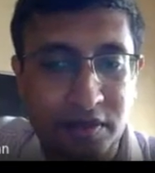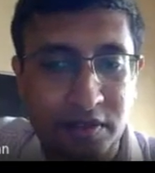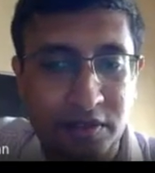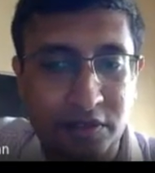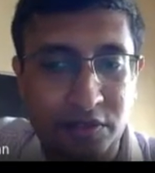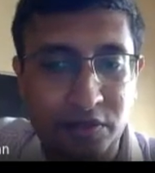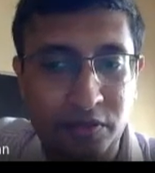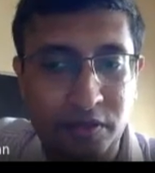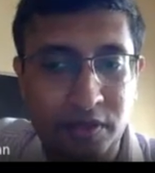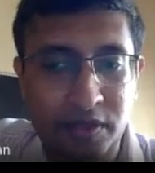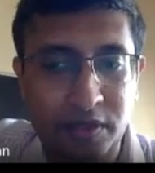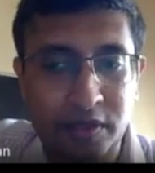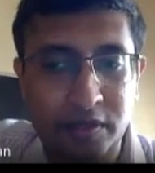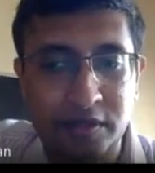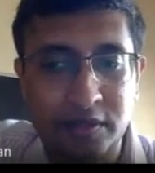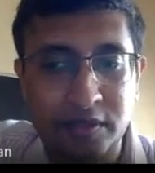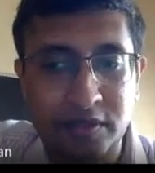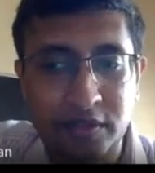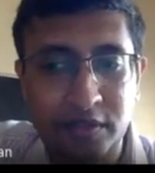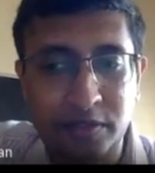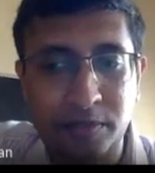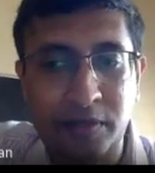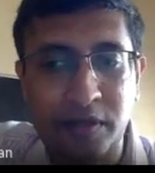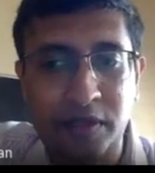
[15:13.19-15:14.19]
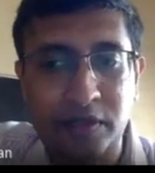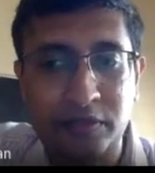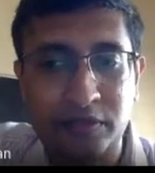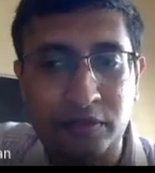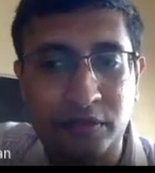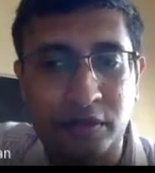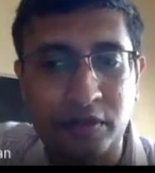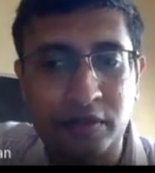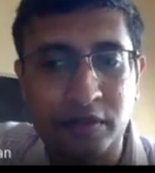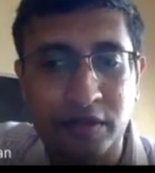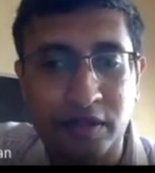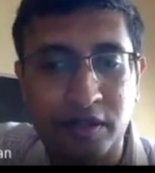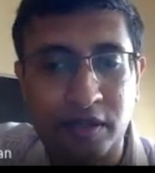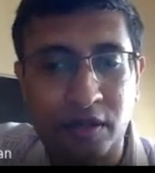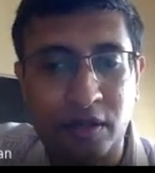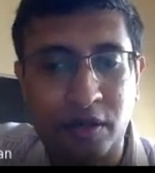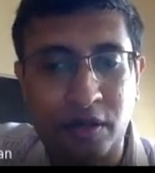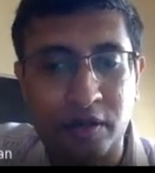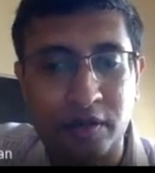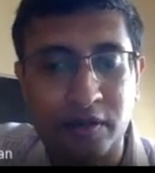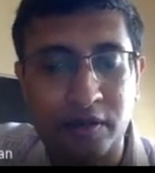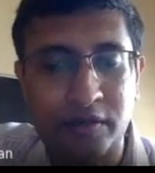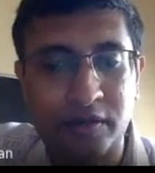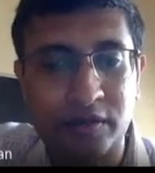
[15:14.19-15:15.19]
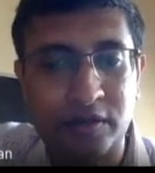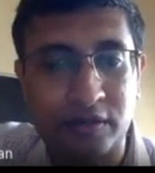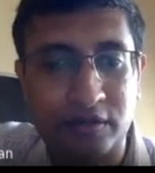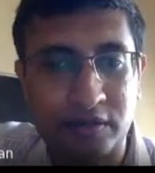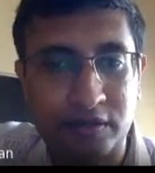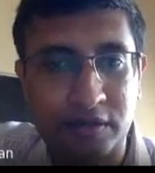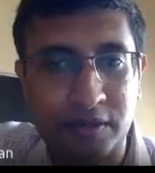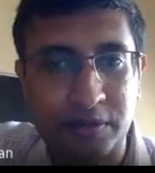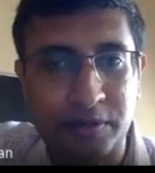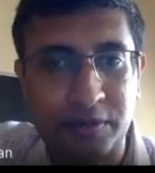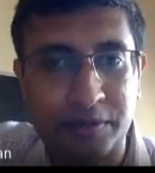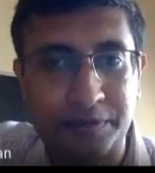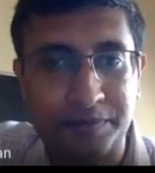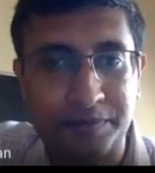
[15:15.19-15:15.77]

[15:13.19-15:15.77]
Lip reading: insulator is just based on this concept.